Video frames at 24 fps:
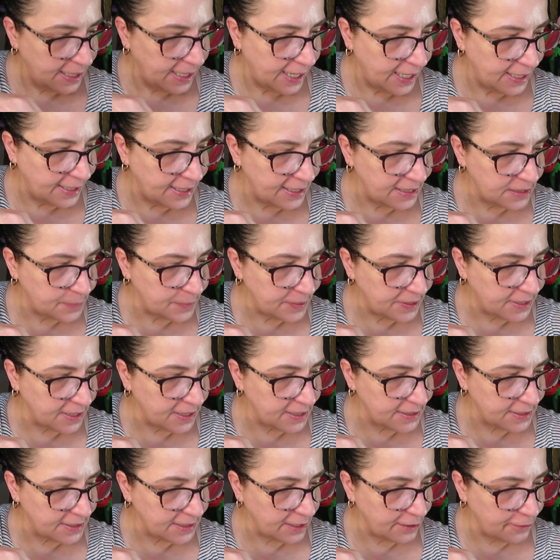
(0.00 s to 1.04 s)
and that's
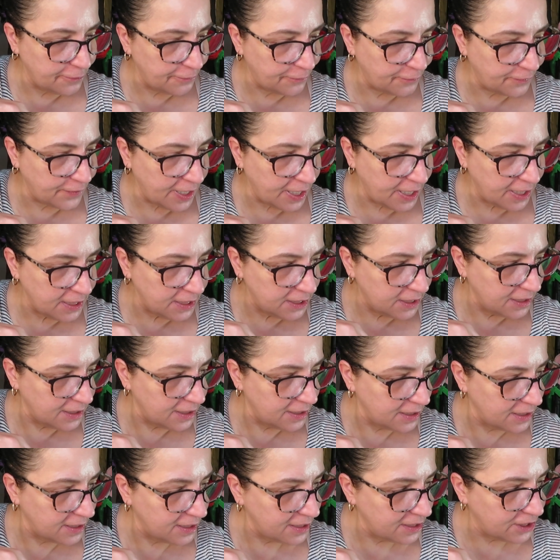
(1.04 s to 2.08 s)
because of
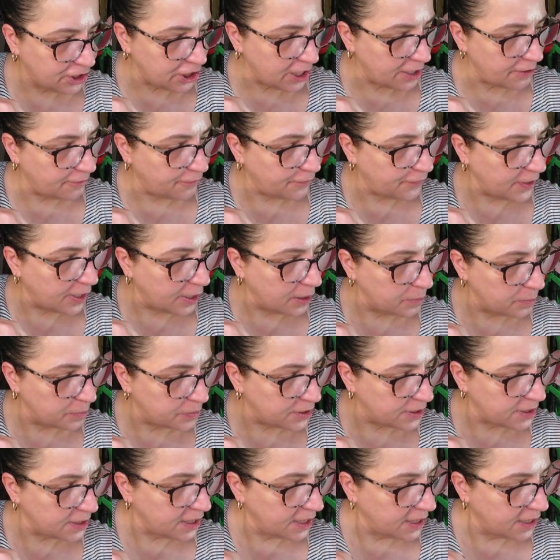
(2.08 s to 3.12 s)
Jen
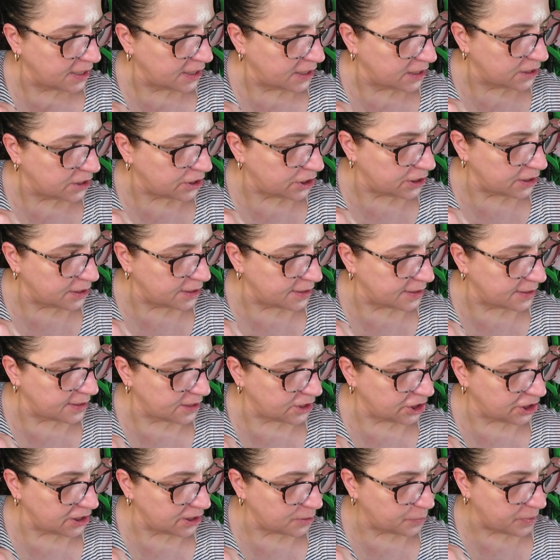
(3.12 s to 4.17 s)
Phelps.
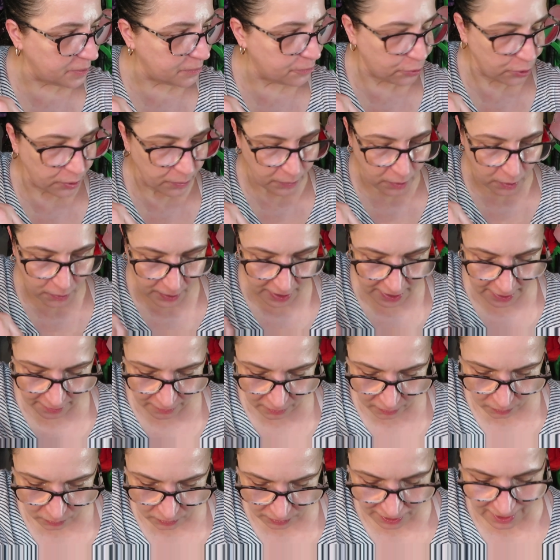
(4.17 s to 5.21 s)
She's been promoting
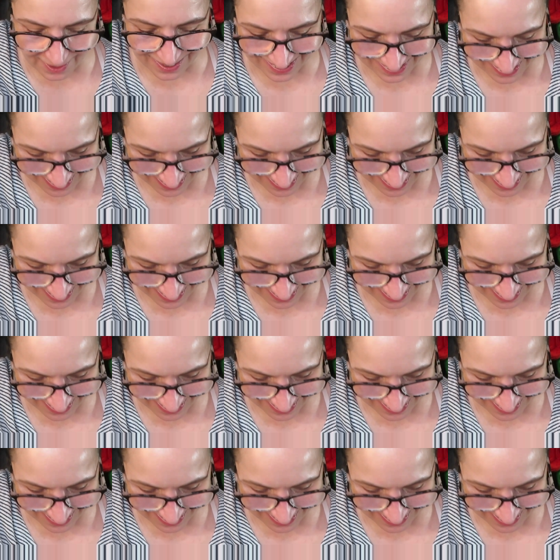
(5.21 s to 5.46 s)
those